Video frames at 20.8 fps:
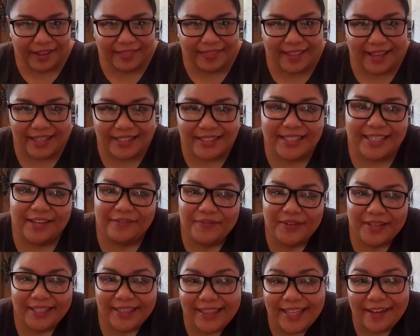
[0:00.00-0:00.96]

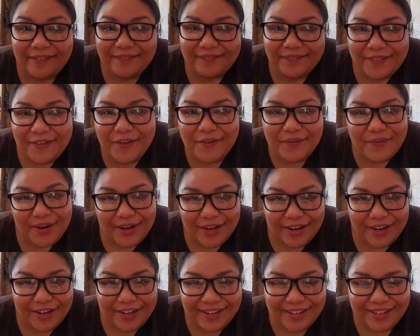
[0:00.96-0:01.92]
Thanksgiving
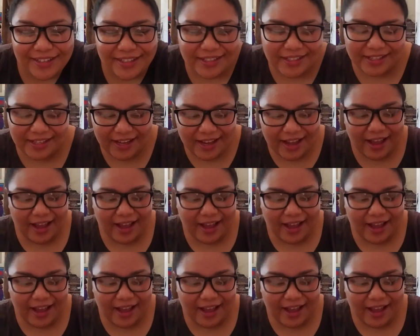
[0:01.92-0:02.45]
leftovers.